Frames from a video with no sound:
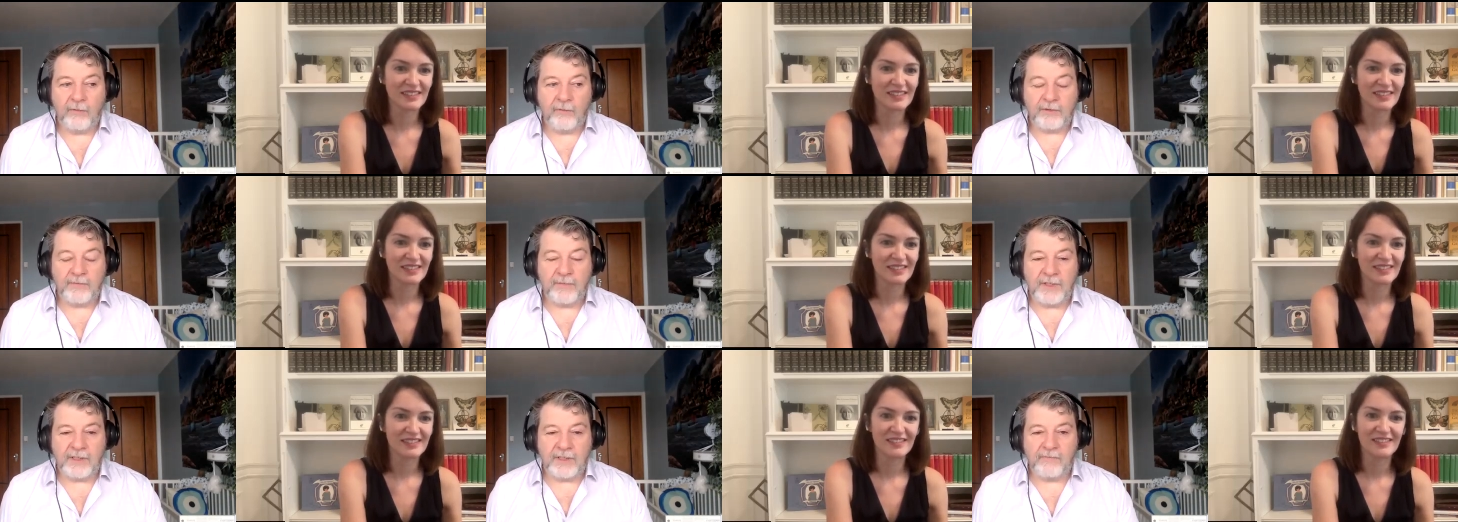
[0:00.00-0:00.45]

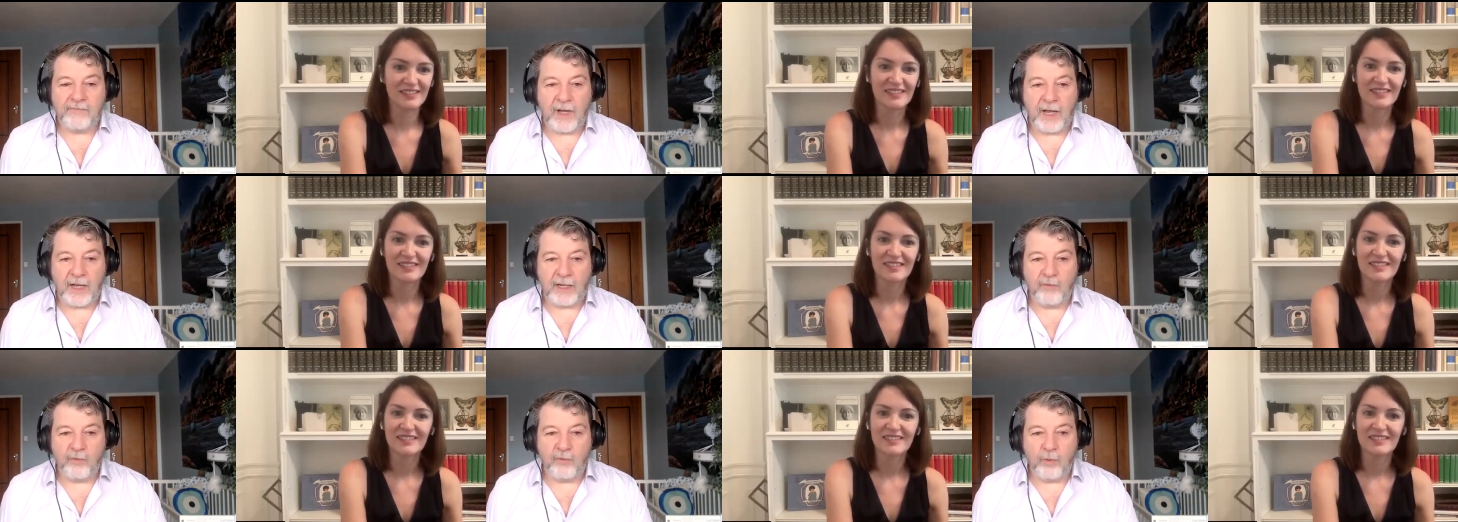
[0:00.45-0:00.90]
Speaker 1: which means
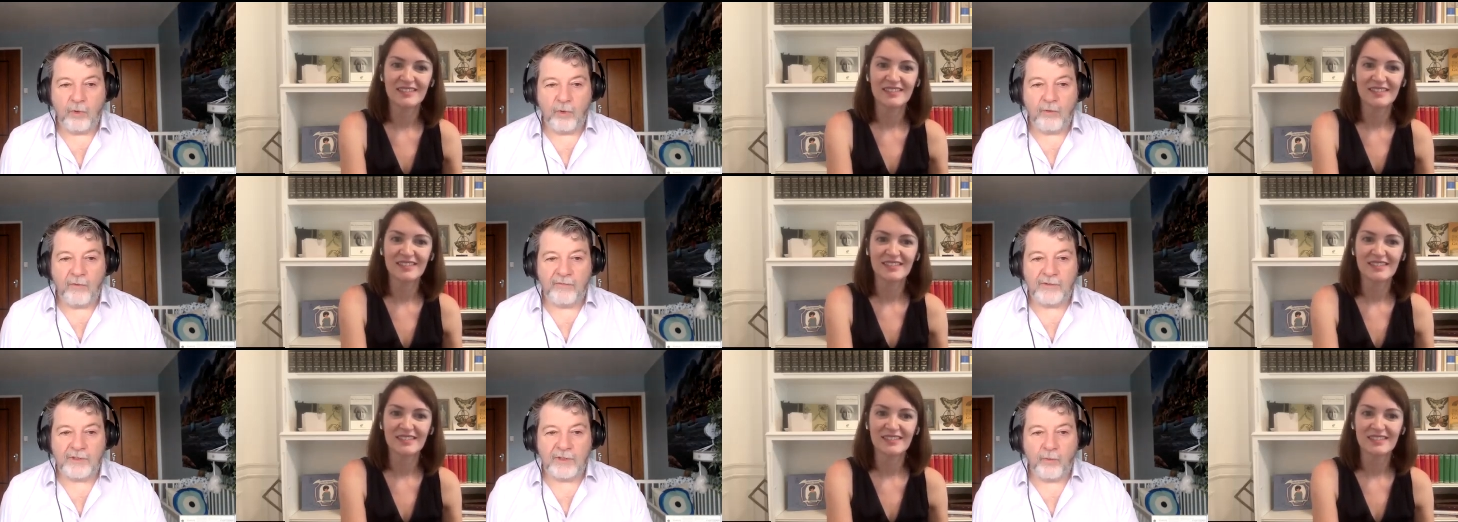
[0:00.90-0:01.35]

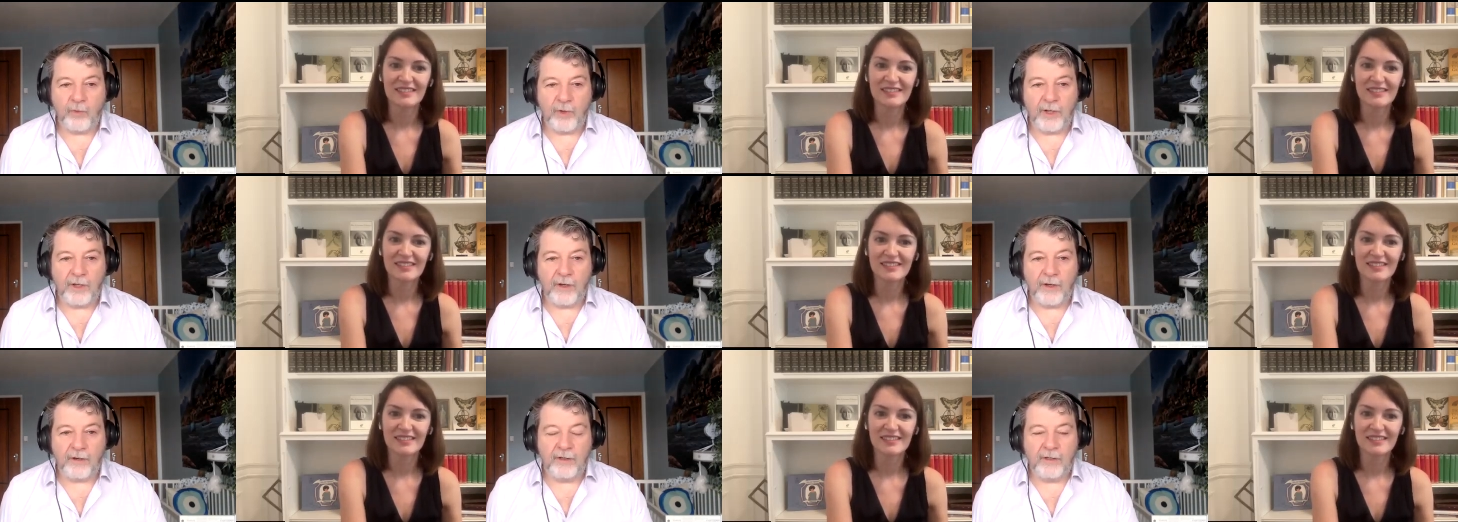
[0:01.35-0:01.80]
man-wolf. So
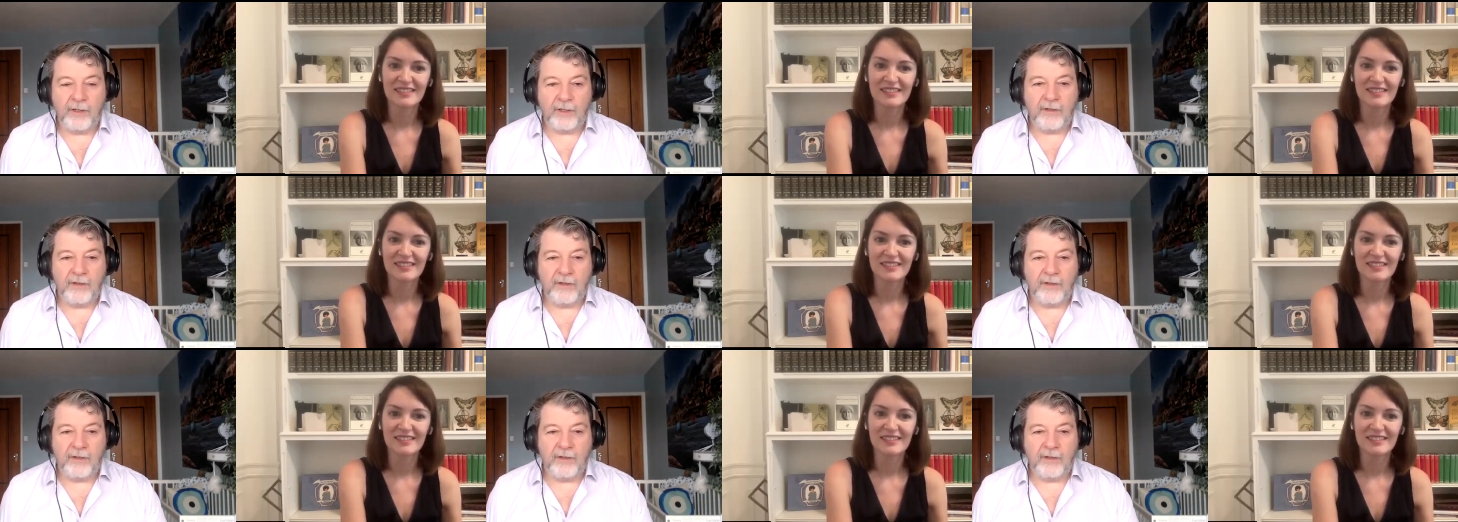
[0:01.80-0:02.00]
were